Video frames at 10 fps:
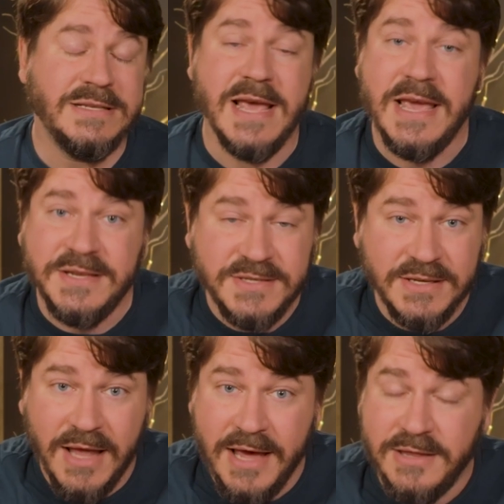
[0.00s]

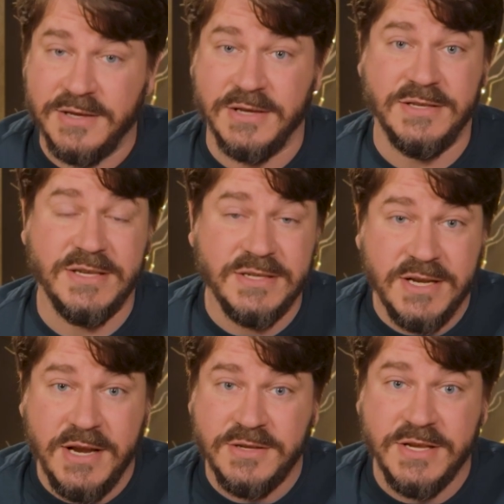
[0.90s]
tasted like the
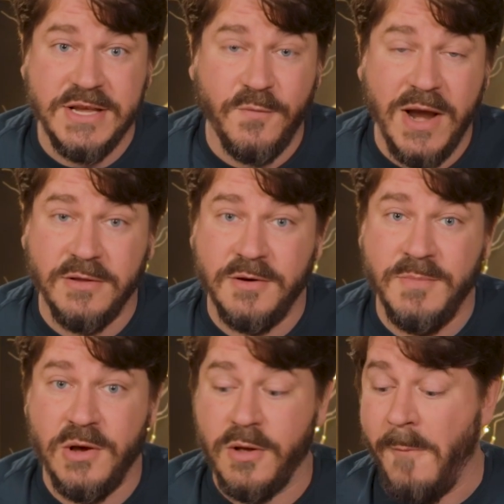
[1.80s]
consistency of regular
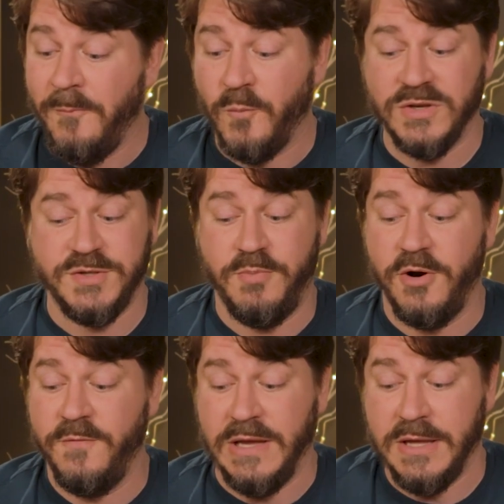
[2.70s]
milk, was the
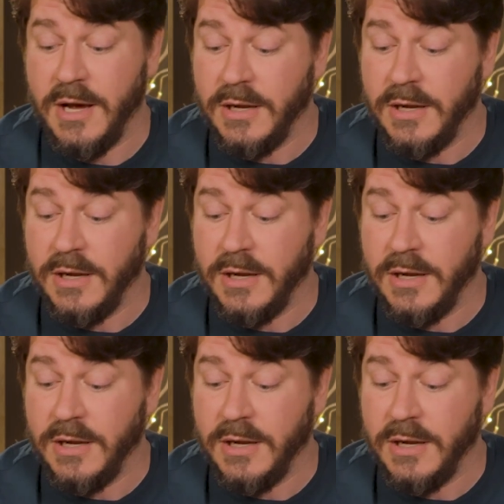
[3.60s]
perfect